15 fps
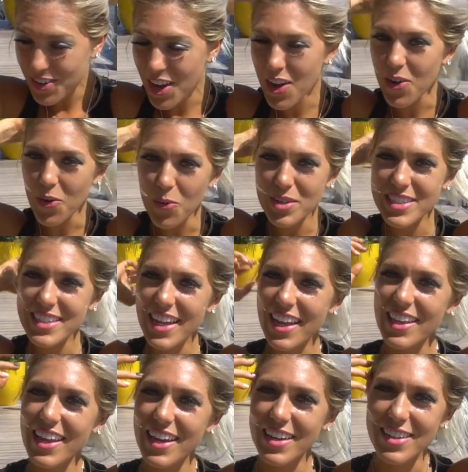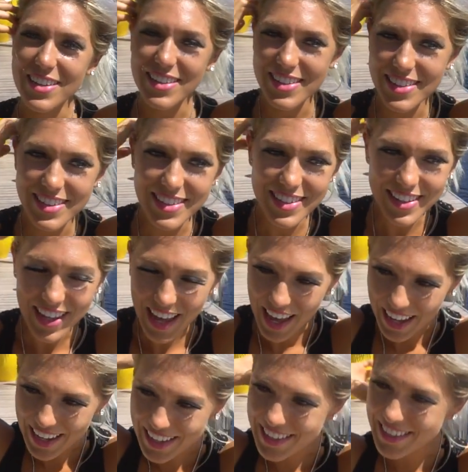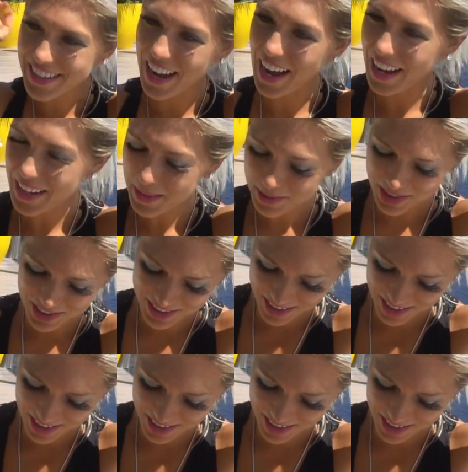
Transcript: have been know. Was maybe, that like maybe six, eight times or